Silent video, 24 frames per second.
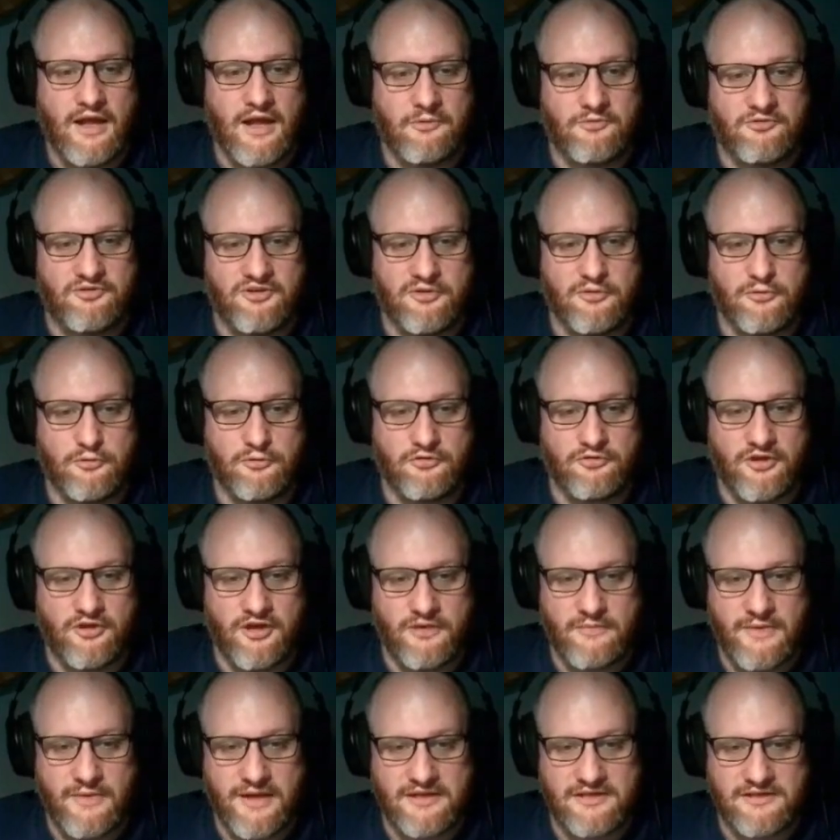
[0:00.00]
Single
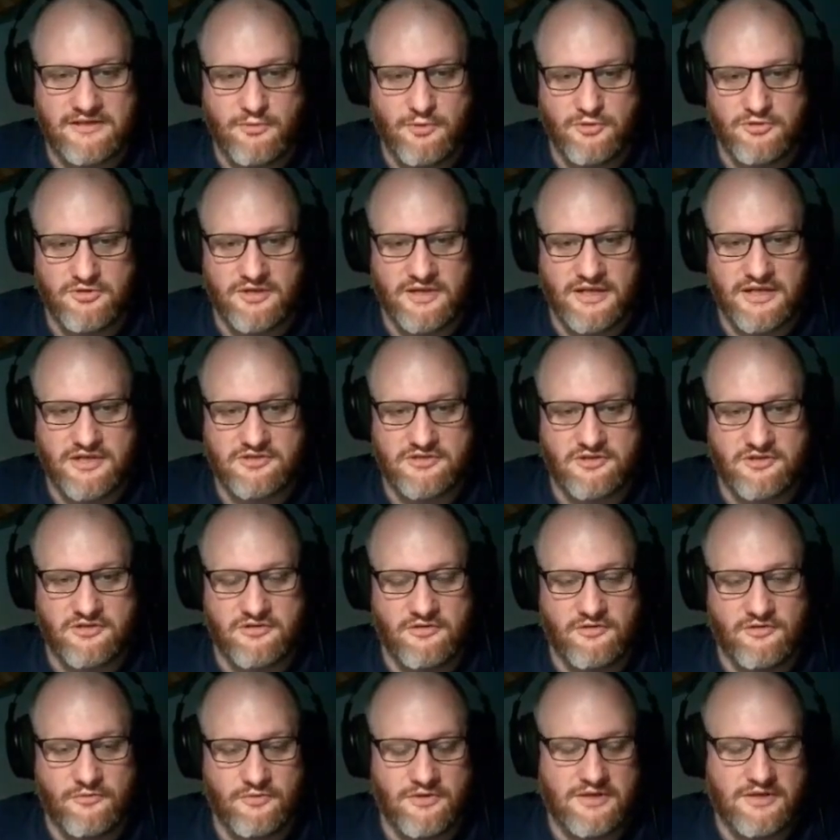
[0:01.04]
sideband
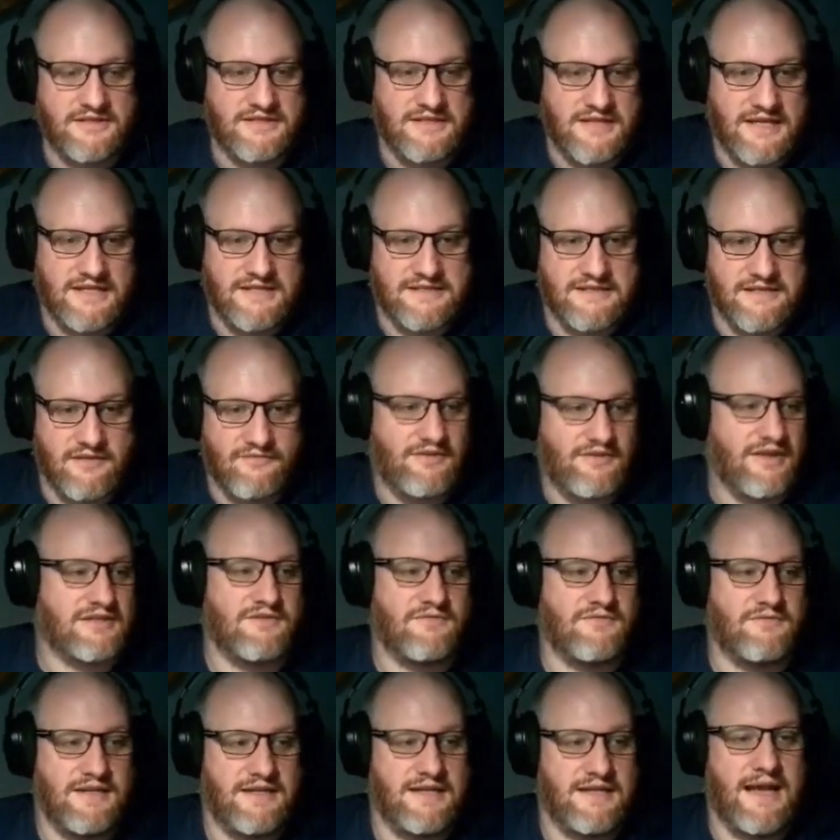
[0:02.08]
modulation is
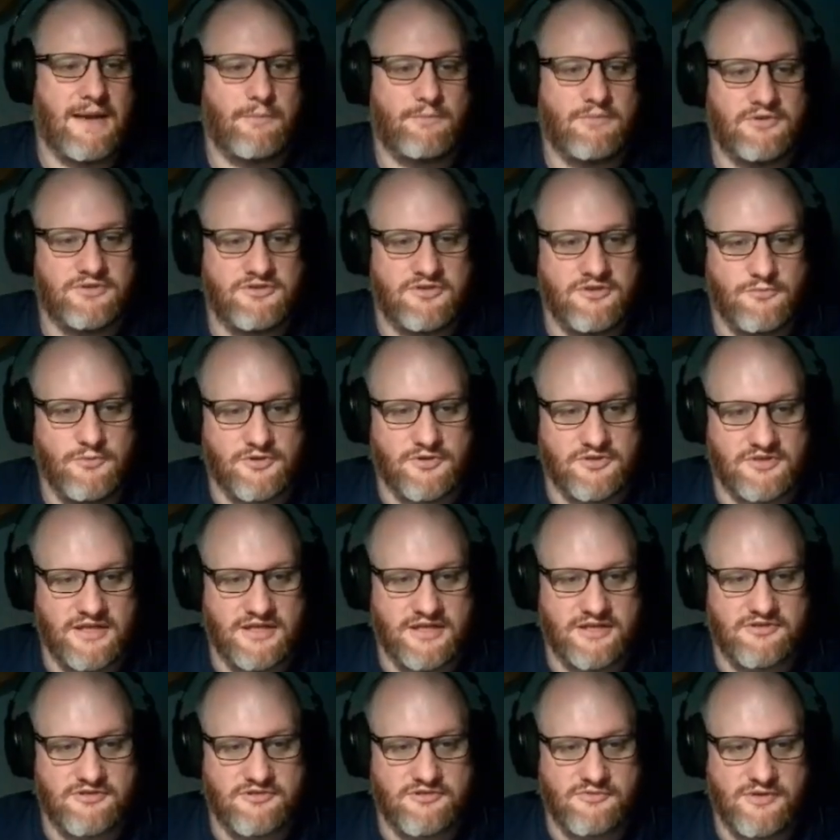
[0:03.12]
effectively amplitude
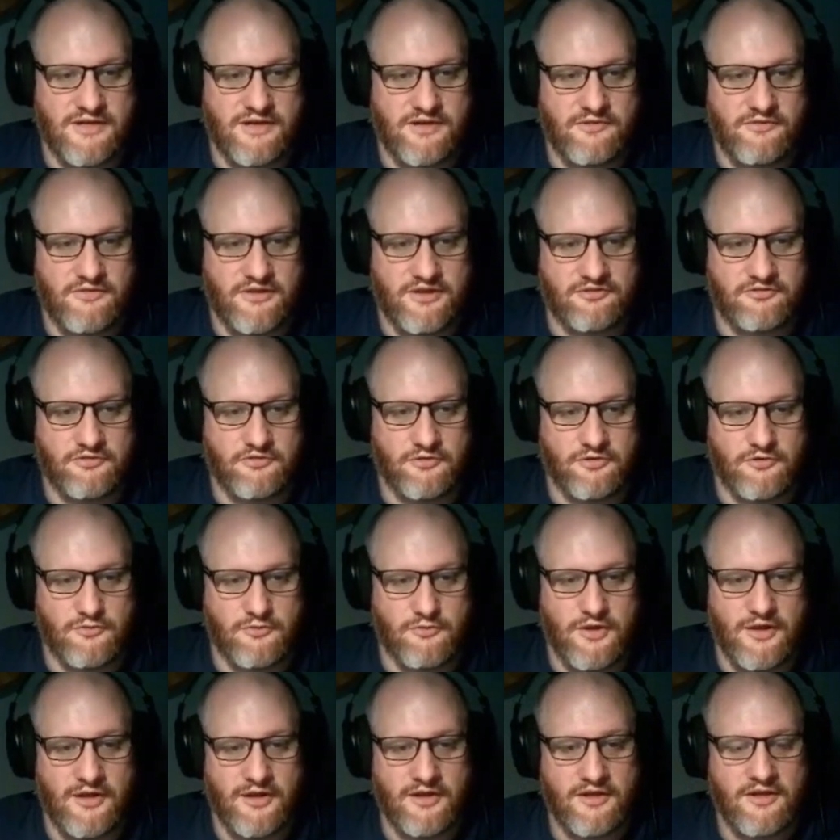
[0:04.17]
modulation as well. That's not going to
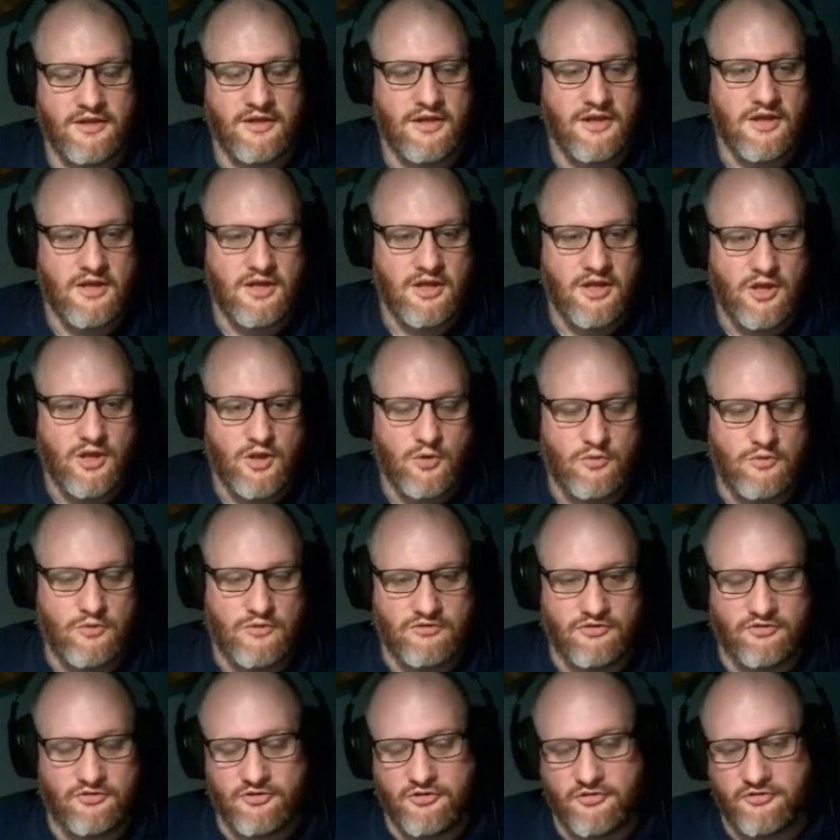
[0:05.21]
work. We've
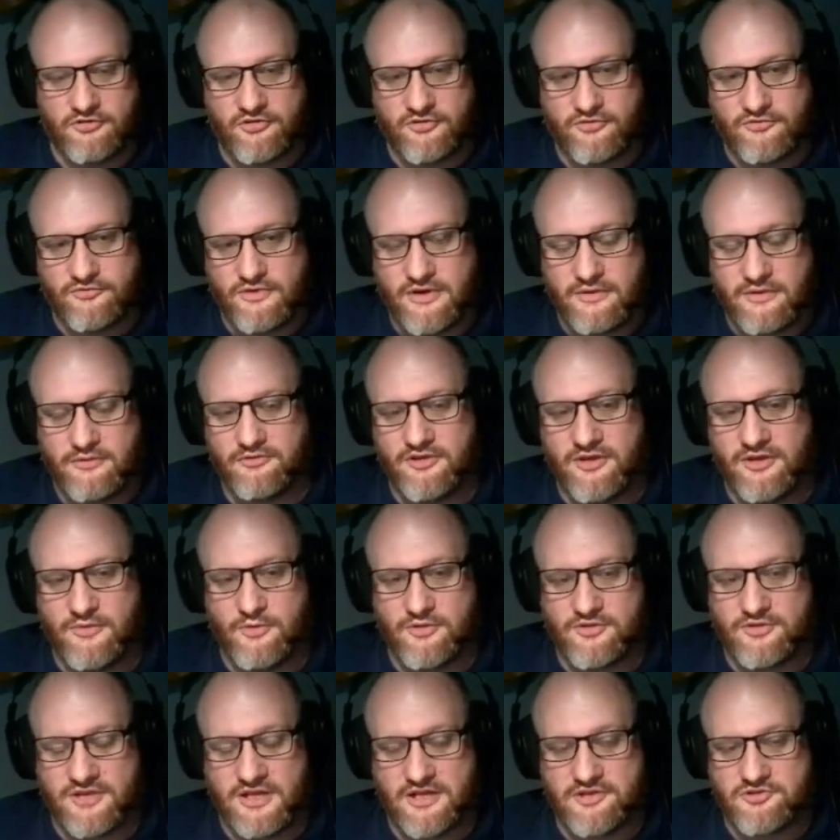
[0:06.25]
discussed that frequency
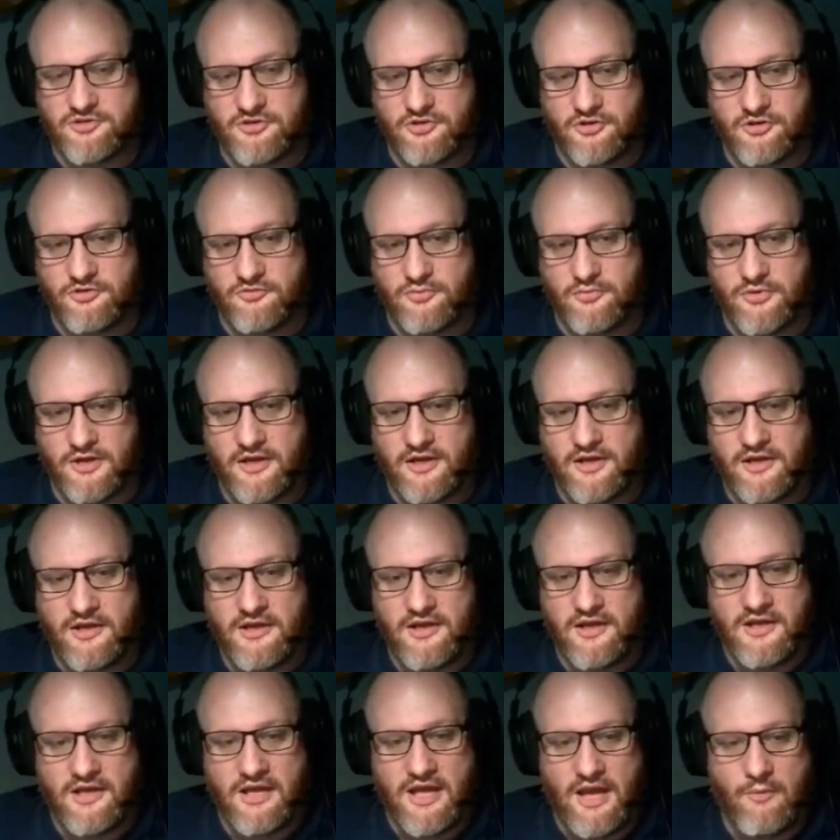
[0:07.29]
modulation could work,
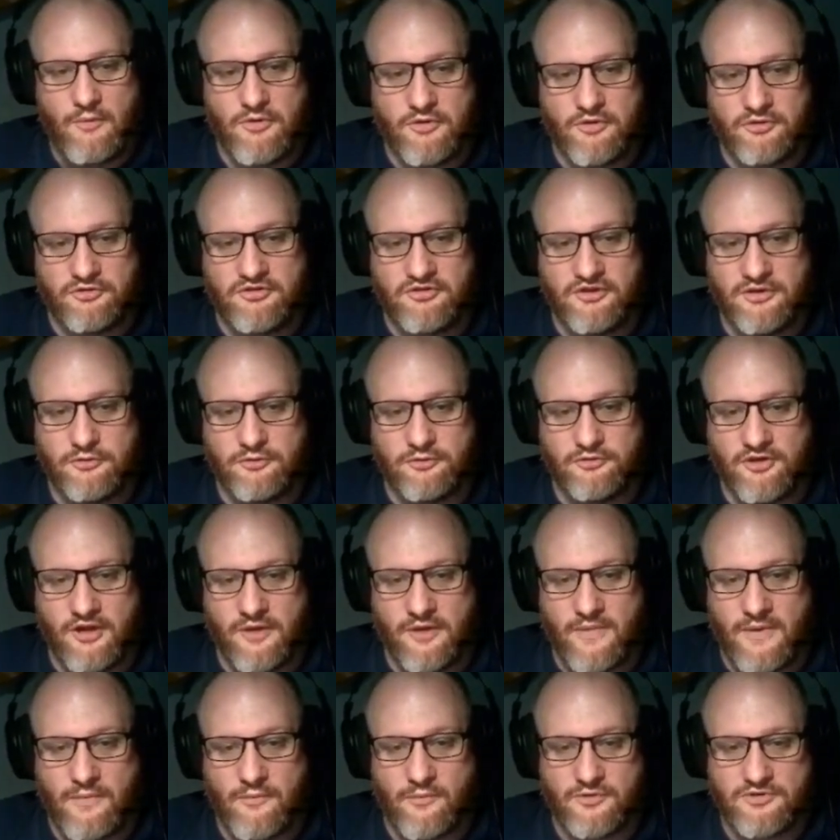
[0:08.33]
and we've got single
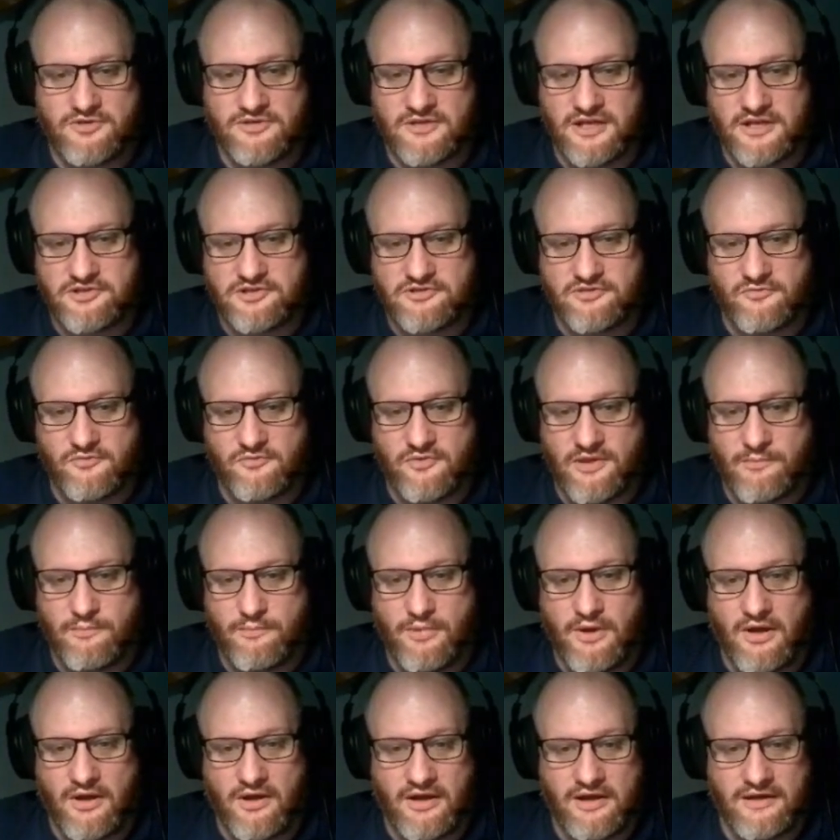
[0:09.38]
sideband modulation with a
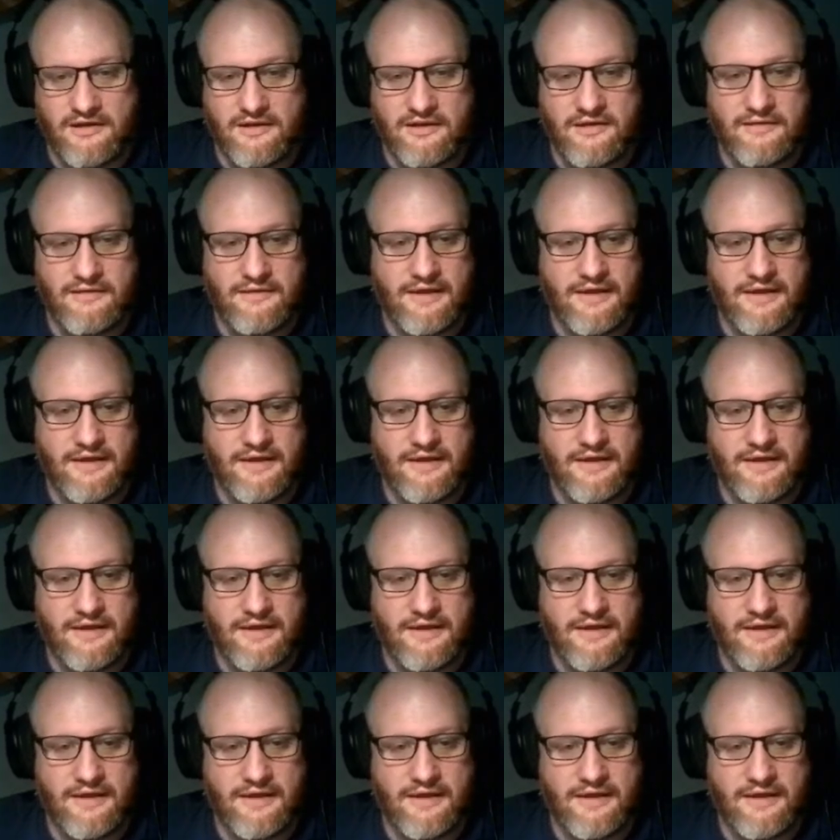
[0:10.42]
pilot,